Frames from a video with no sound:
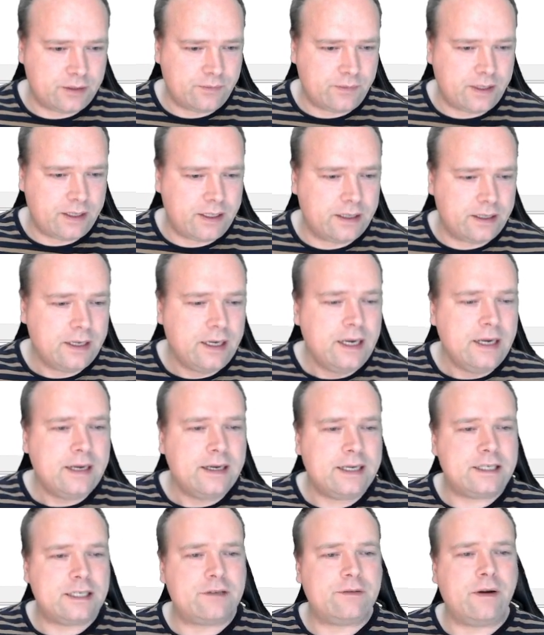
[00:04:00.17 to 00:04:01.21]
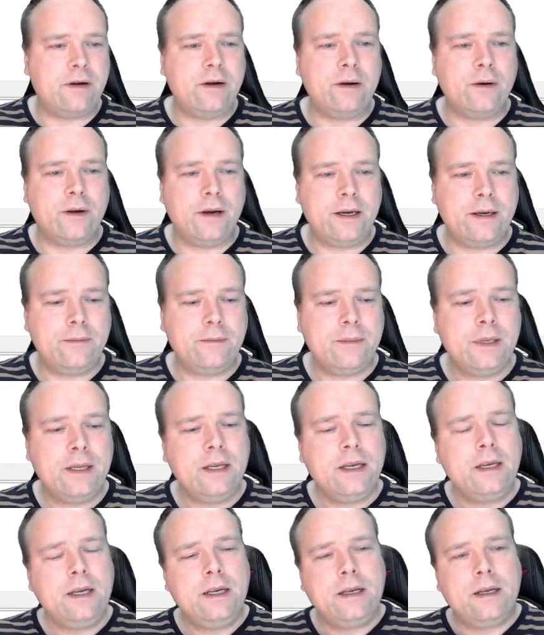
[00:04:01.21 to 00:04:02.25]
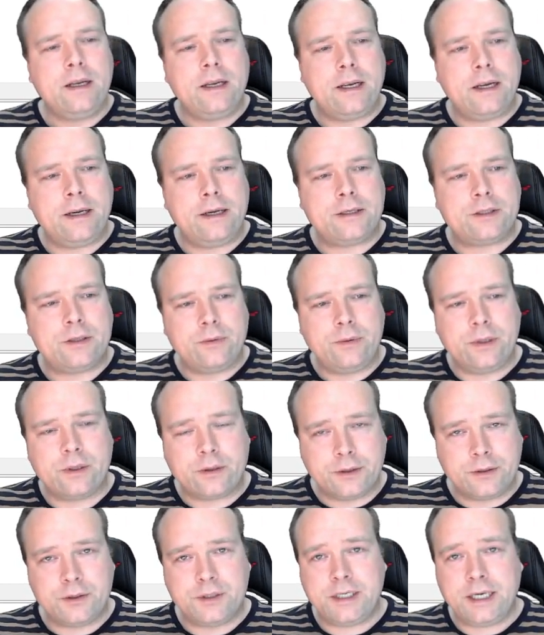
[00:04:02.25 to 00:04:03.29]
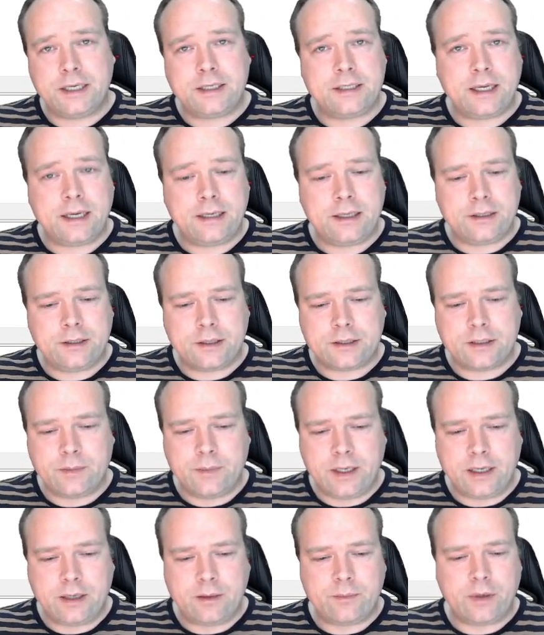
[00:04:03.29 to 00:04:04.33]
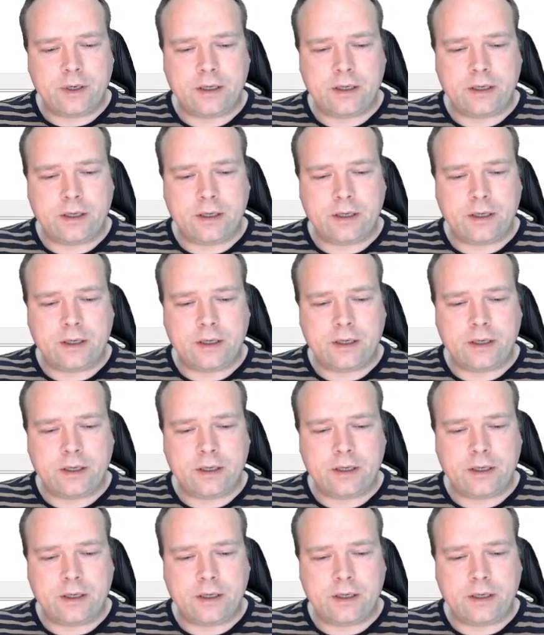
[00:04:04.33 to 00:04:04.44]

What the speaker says: right here. This is very annoying, so we're going to change that in just a minute.